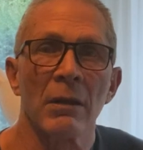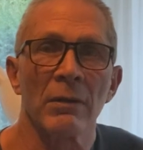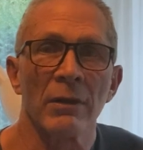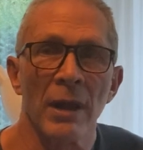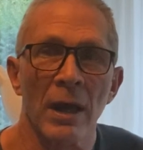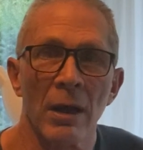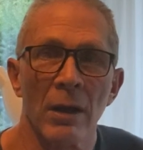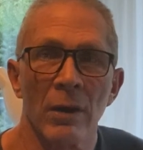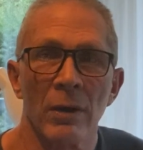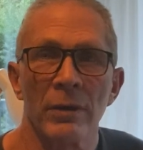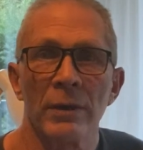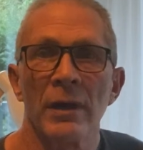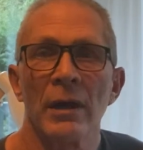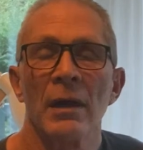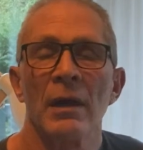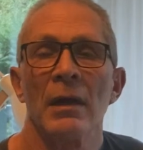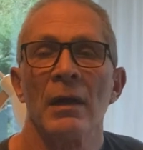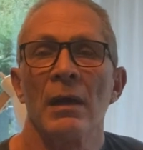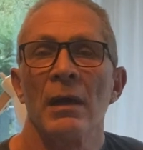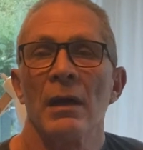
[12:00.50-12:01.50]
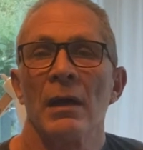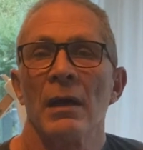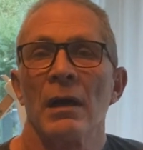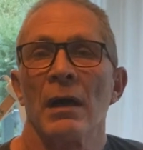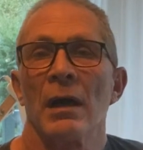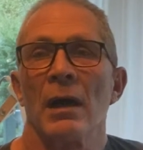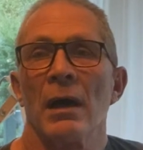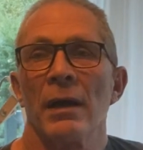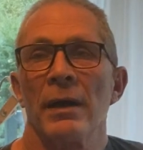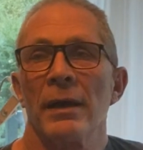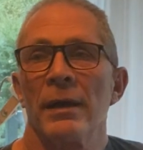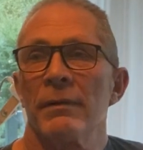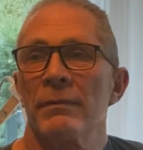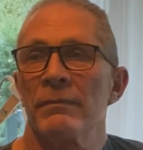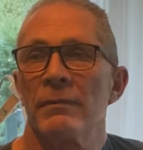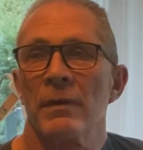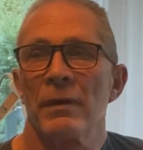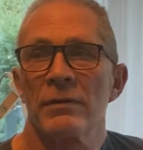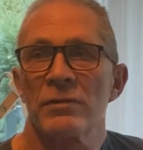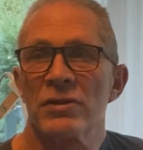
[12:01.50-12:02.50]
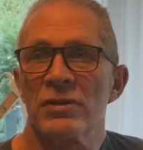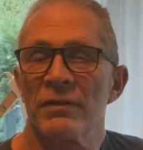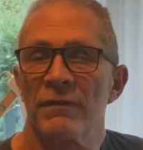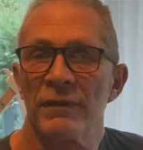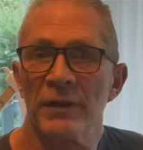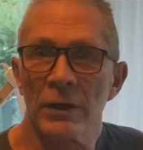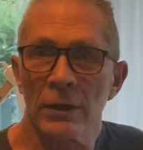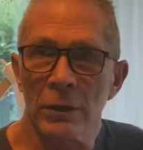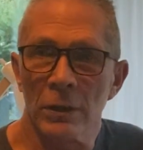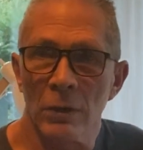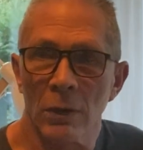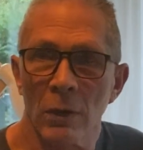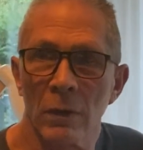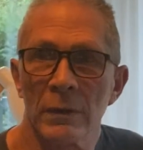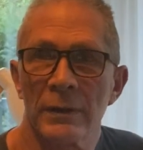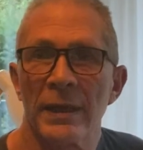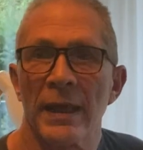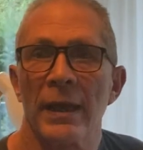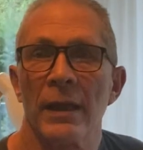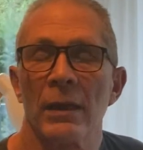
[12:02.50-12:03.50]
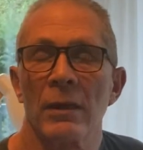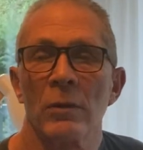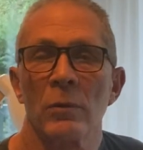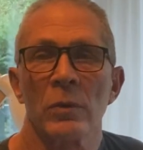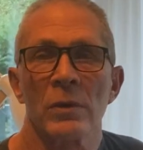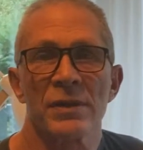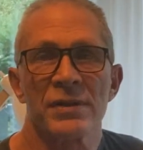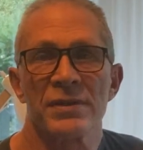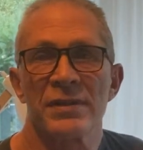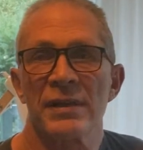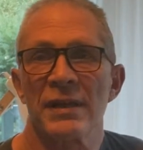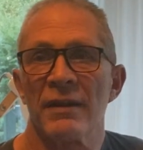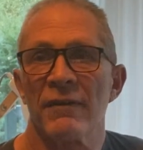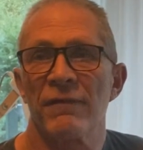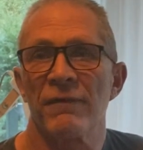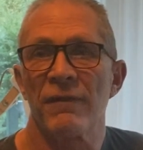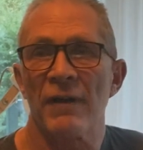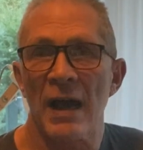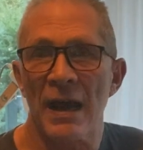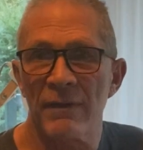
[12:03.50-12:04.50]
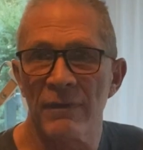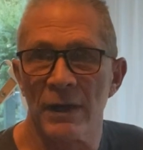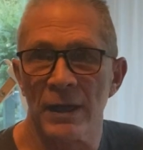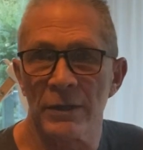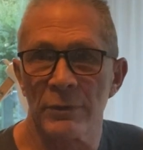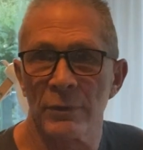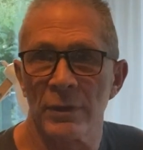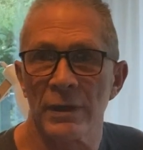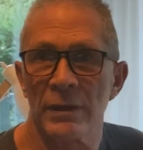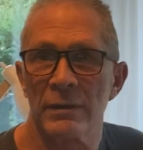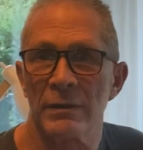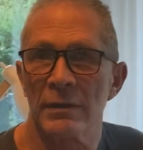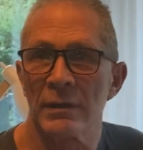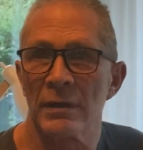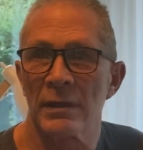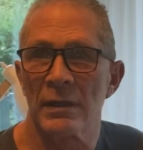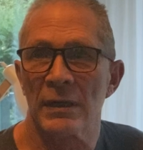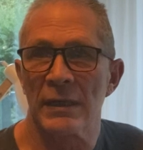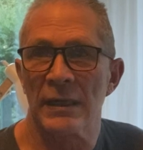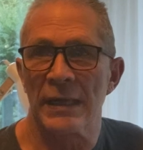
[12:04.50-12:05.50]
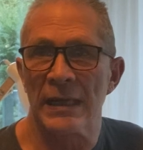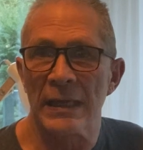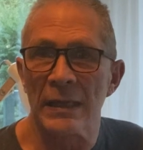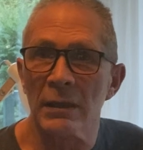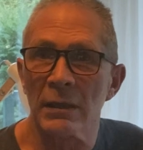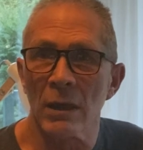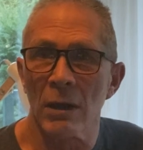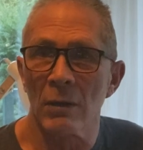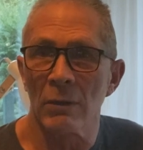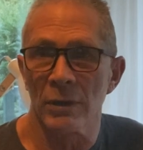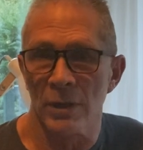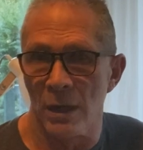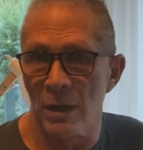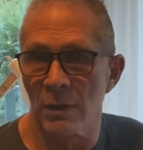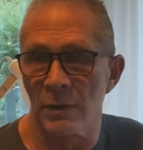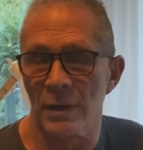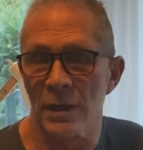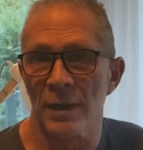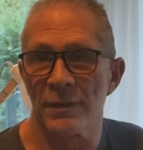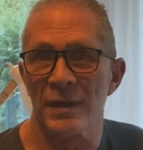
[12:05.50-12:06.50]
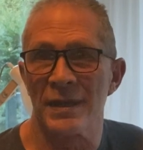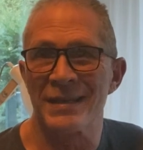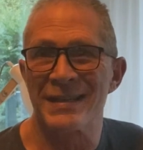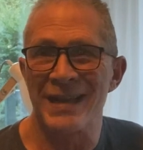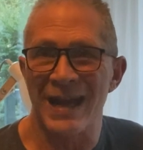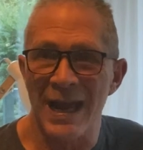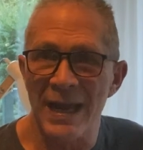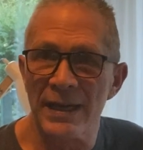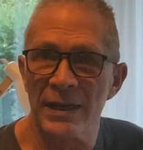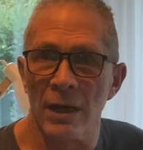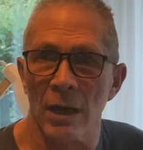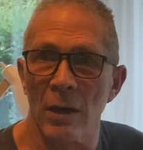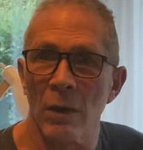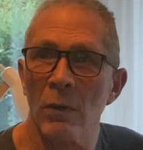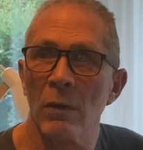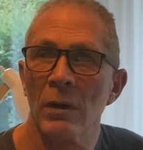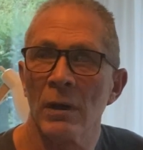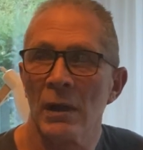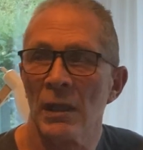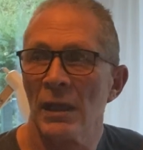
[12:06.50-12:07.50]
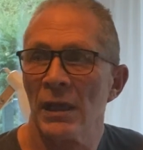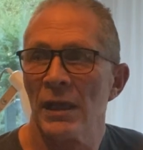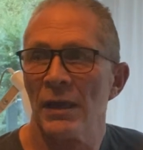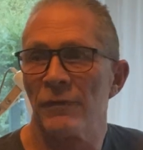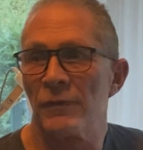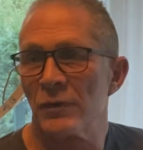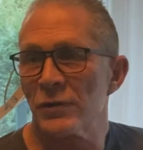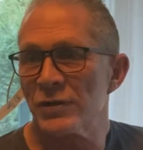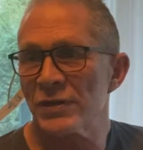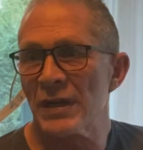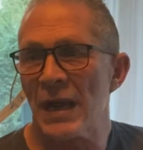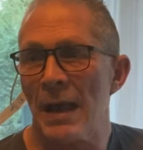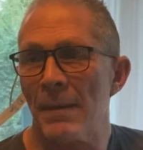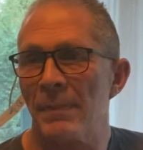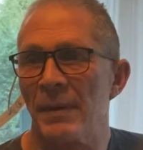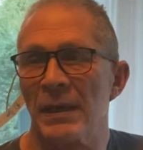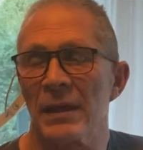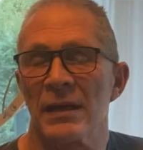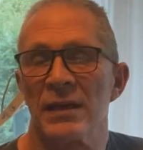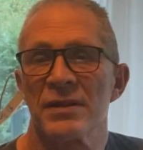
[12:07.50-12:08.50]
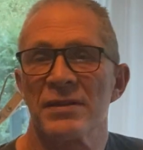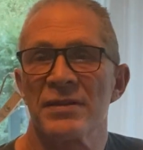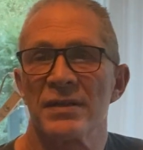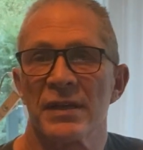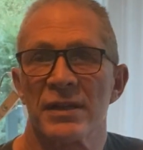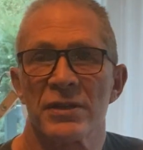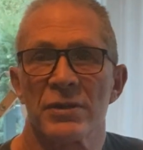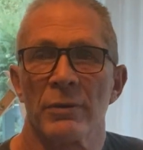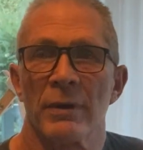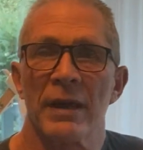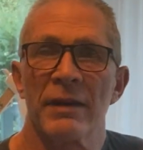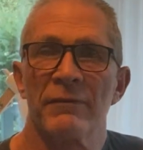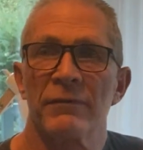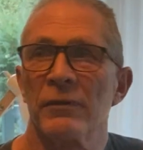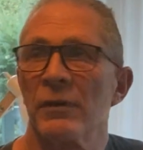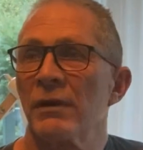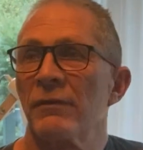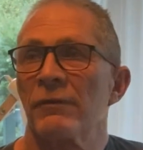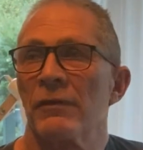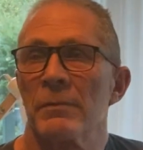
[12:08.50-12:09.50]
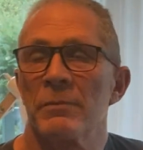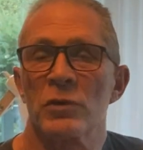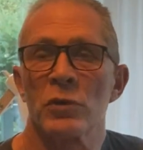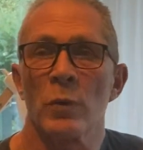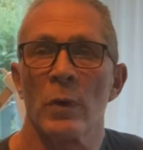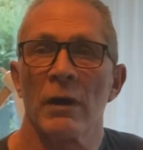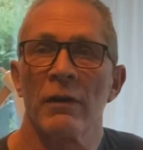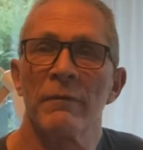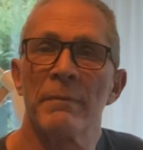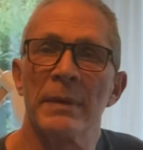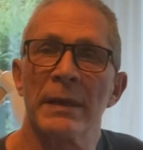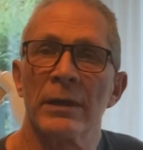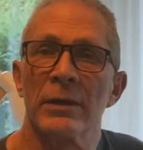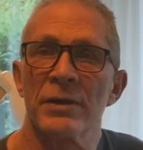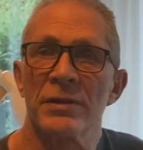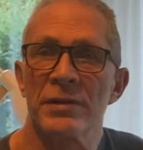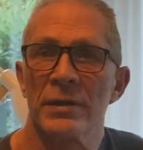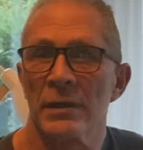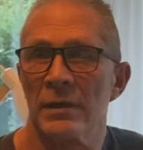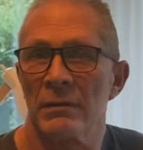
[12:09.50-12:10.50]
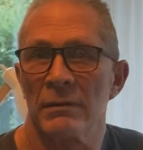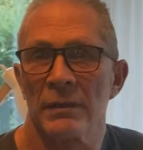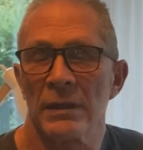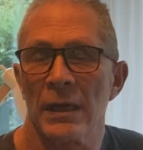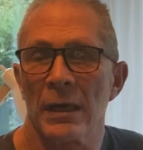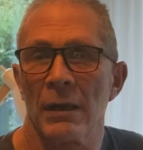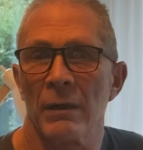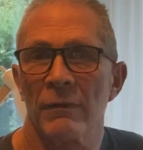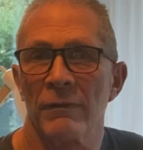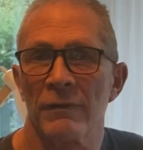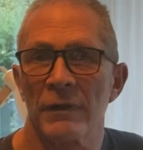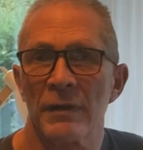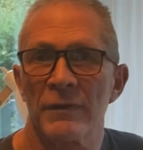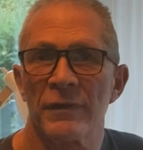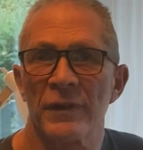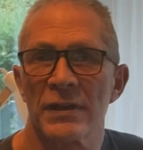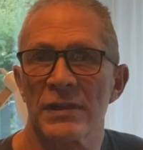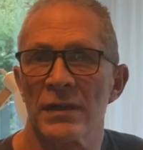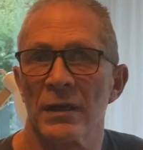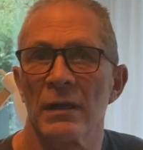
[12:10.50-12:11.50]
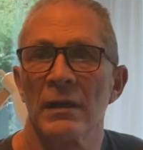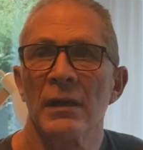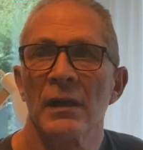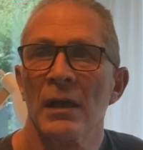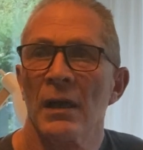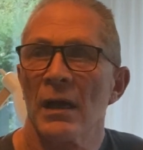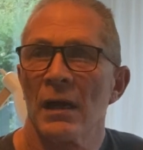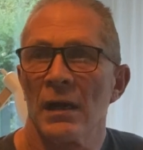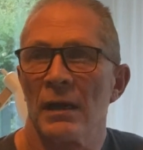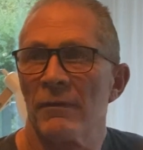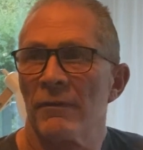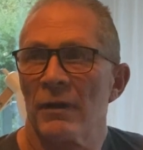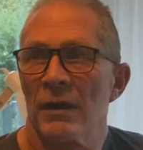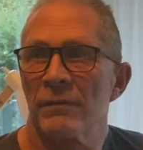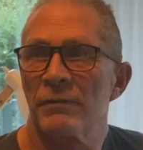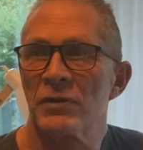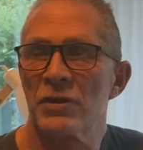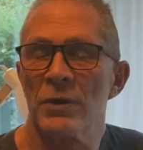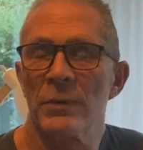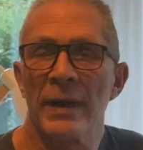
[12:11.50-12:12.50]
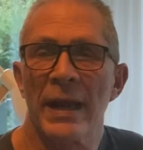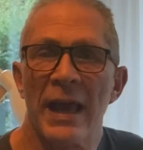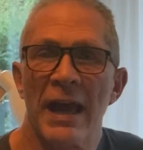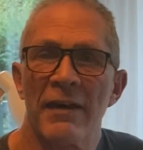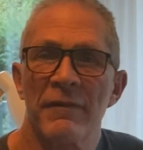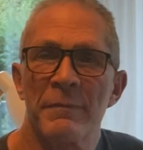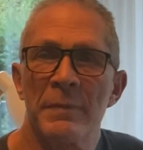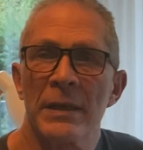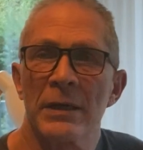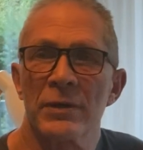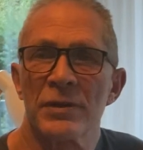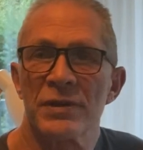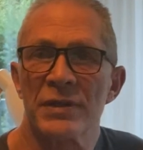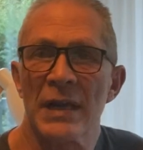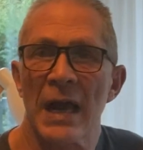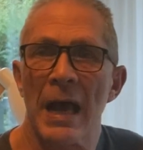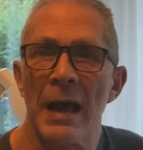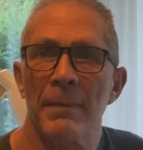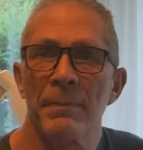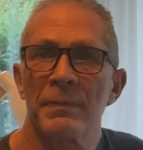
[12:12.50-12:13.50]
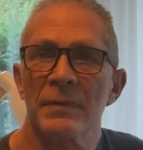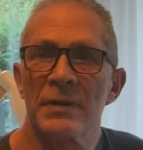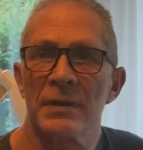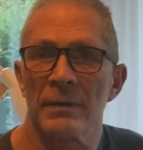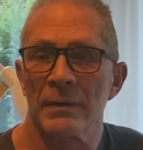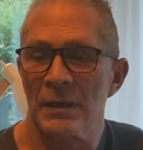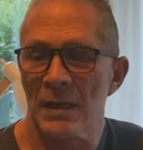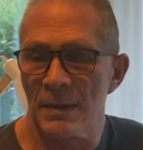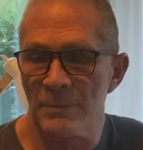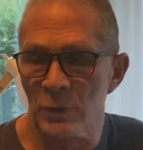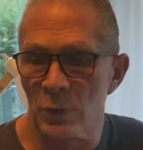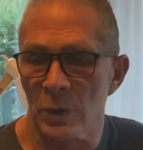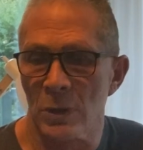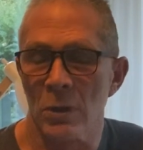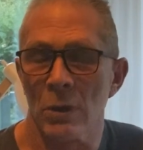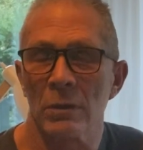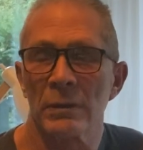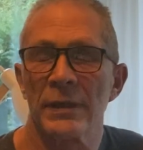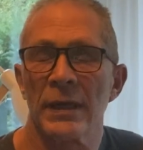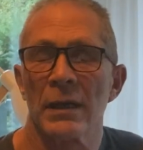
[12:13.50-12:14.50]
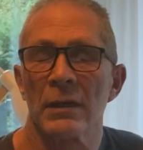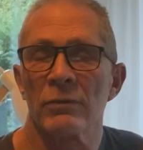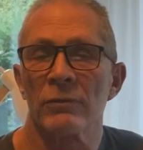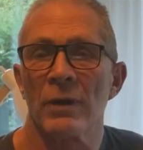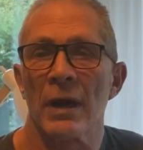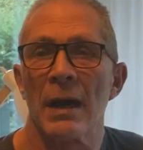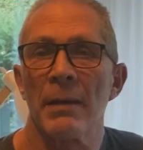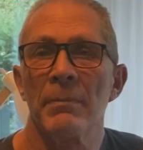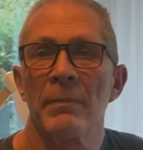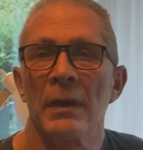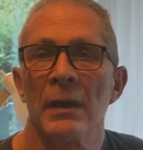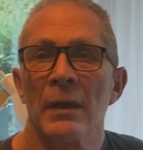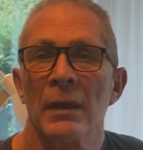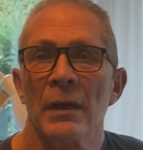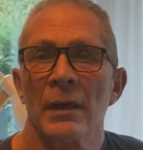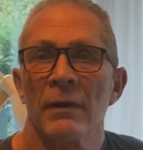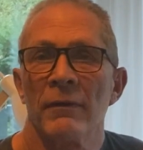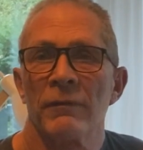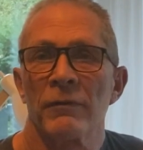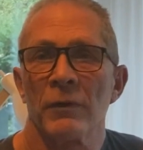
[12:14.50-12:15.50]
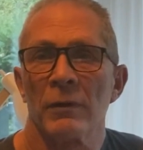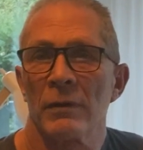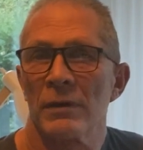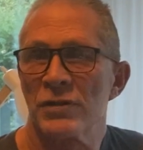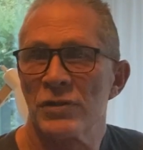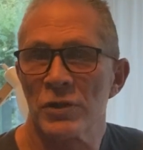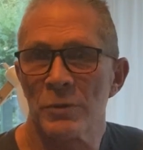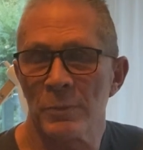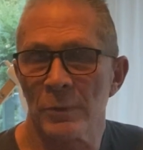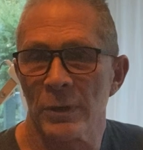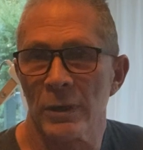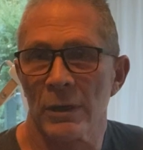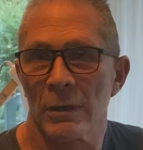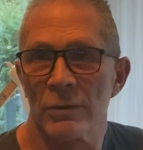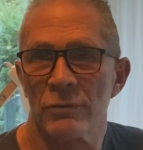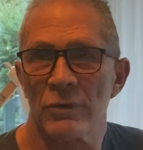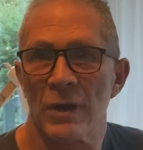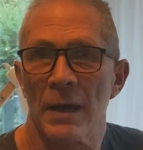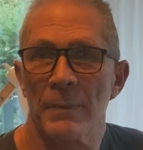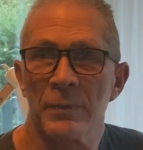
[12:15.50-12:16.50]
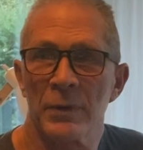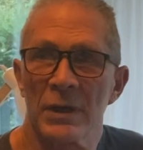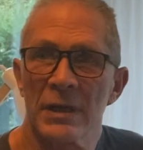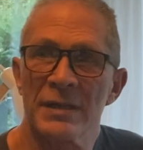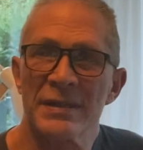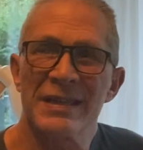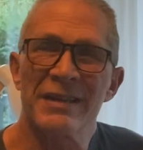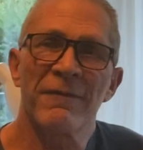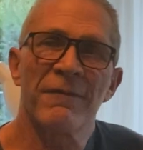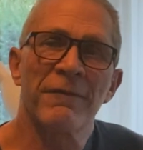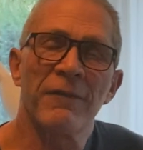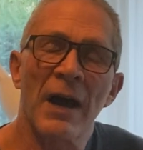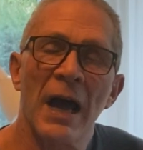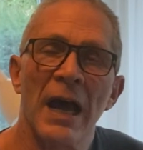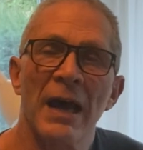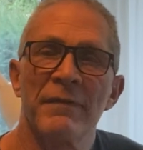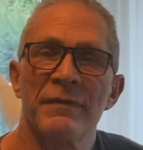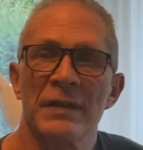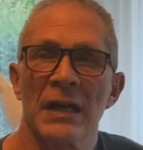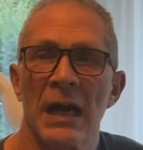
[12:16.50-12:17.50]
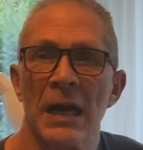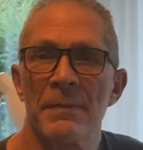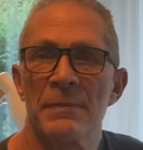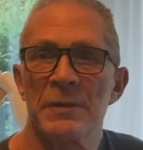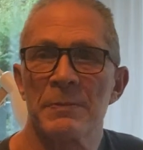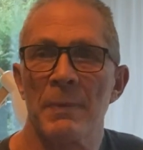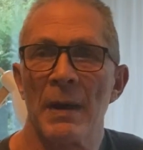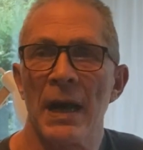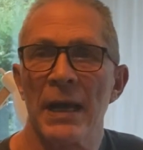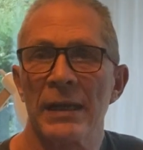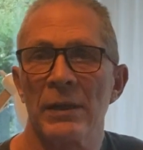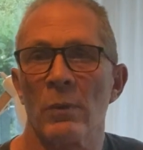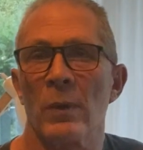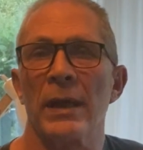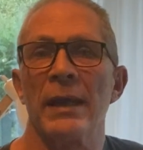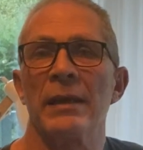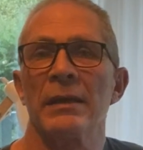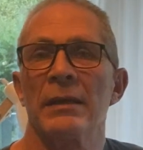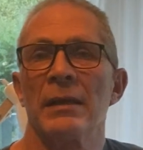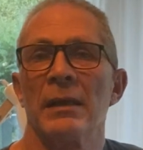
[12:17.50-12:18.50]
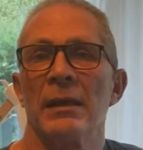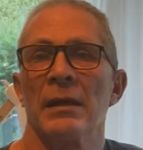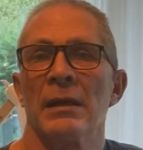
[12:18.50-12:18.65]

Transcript: load on a severe gold tail will see a 500-kilo load on the dyno if you're stopping in a 6 or 8 foot from 12 meters. You know, if it's a 2.5 meter stop to come to a gold tail drop for a superhero drop, you're going to see 5 times body weight.